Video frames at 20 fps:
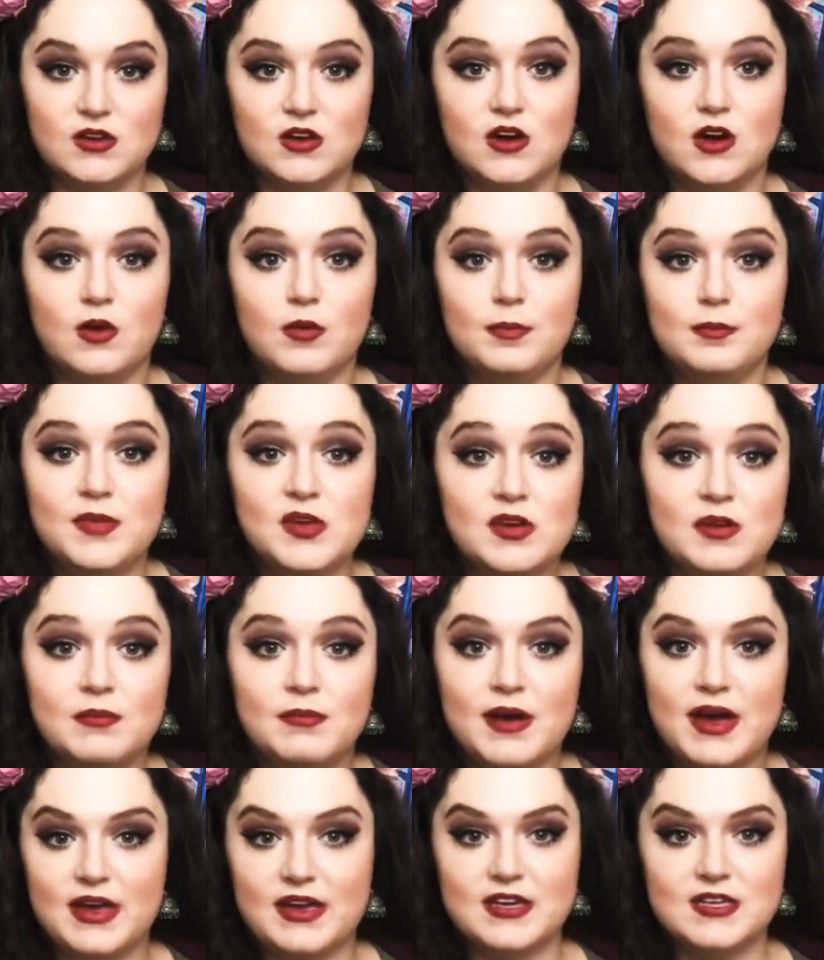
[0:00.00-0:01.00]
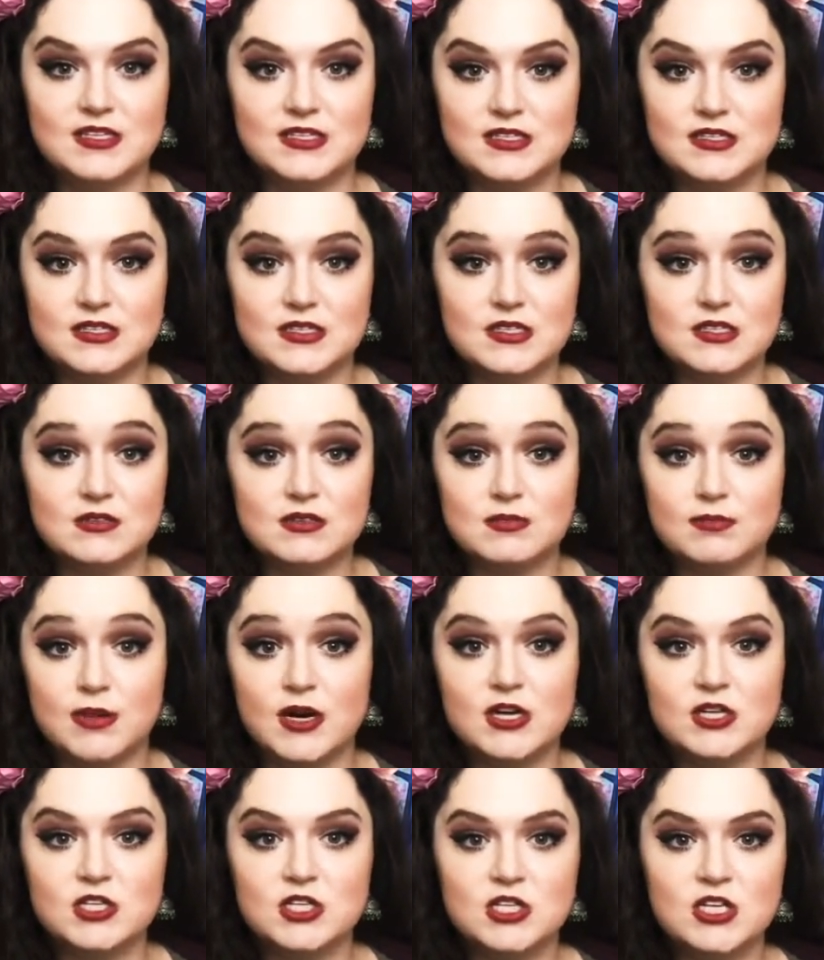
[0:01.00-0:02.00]
you could buy his
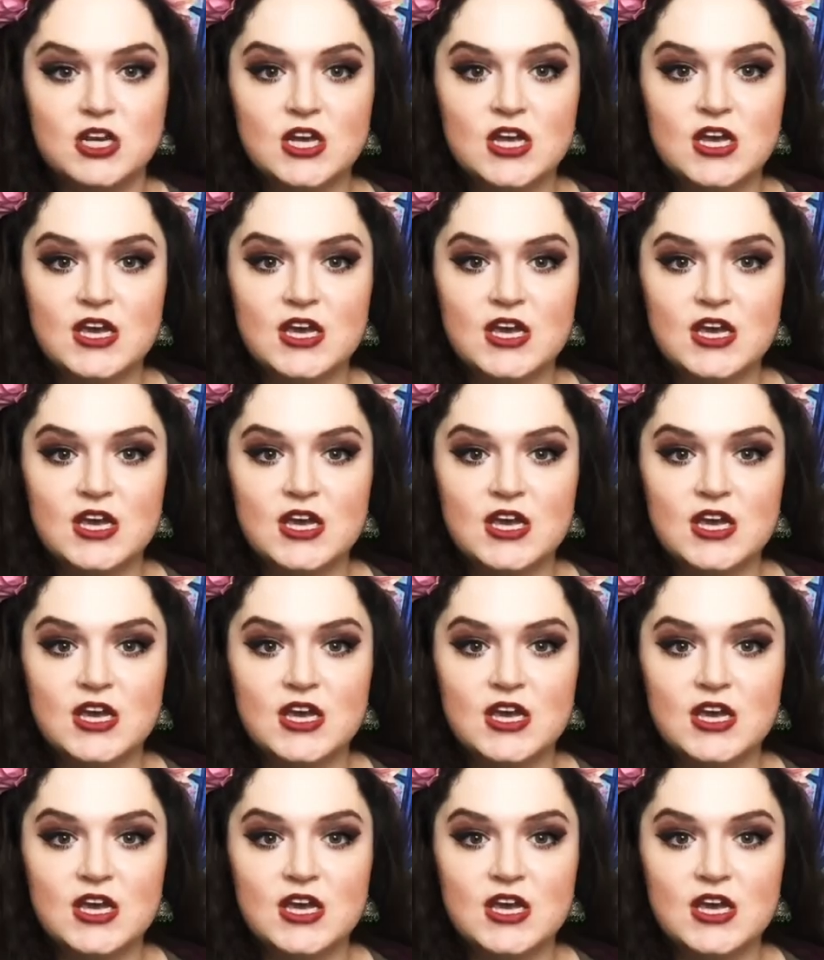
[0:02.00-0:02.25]
merch